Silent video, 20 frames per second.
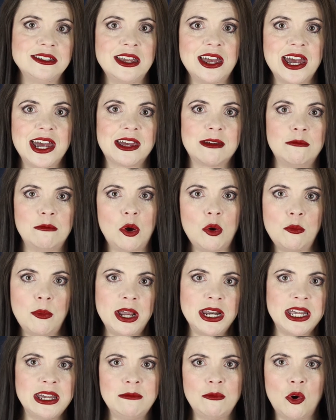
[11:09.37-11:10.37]
like more
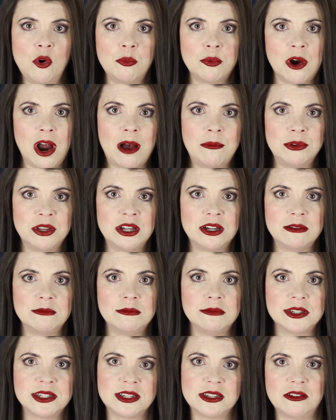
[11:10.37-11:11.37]
money, more
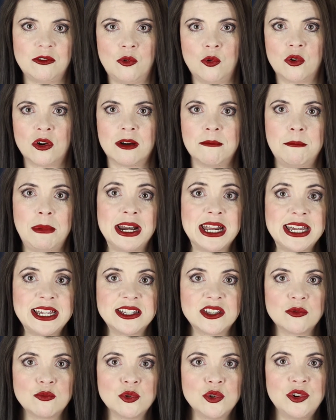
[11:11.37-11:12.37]
problems, or money is
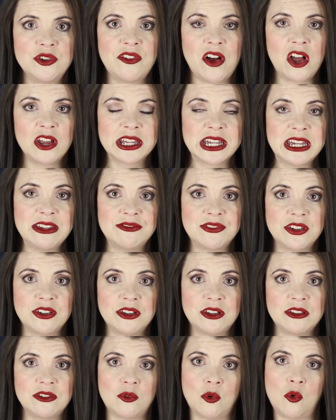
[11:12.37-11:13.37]
the root of all
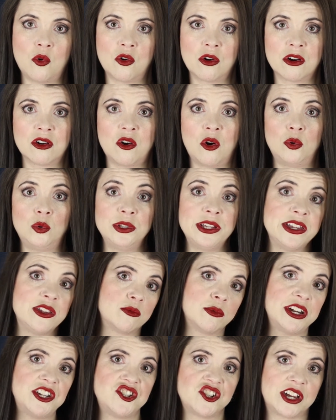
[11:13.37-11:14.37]
evil, or only the
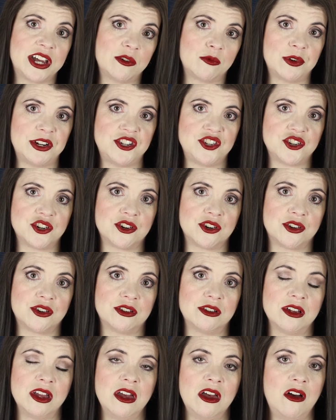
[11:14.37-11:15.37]
rich get
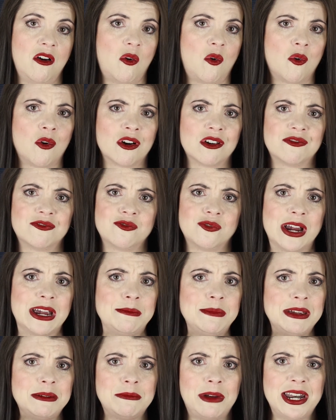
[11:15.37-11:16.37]
richer, or
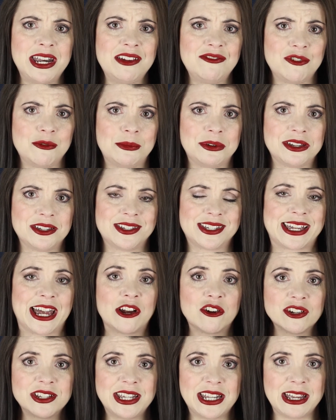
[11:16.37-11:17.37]
framing money from a
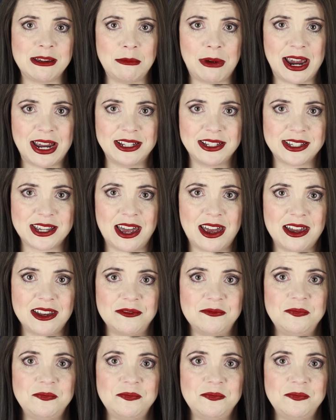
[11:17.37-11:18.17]
scarcity mindset.